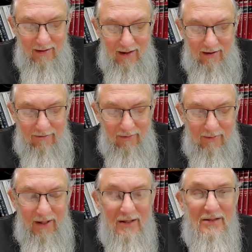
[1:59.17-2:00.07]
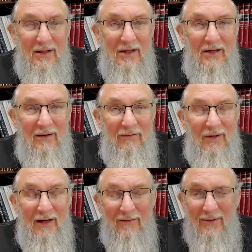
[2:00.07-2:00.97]
Afhu Be'esahi. If
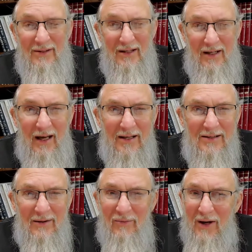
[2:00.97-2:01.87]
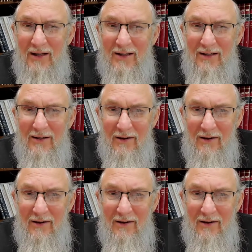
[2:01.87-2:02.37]
that was the case, then why didn't